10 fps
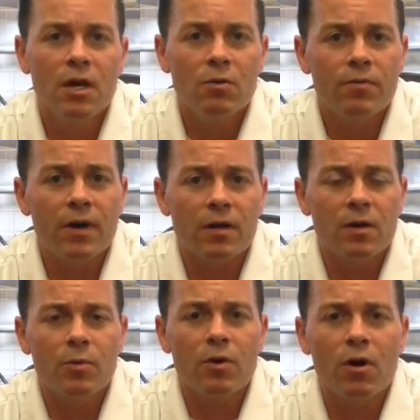We've got a
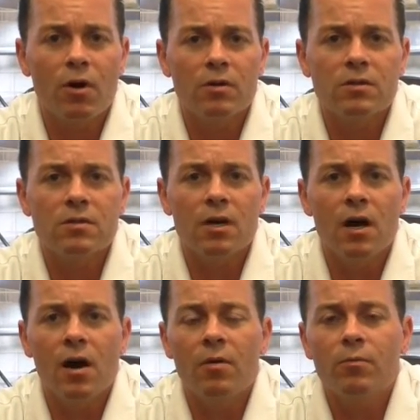couple guards,
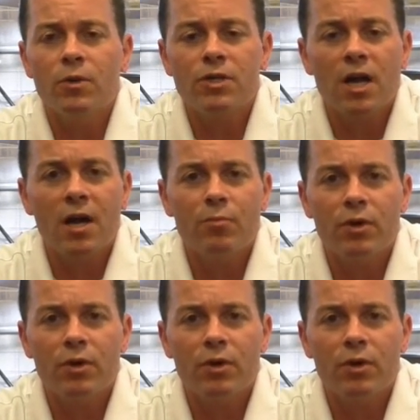Rashad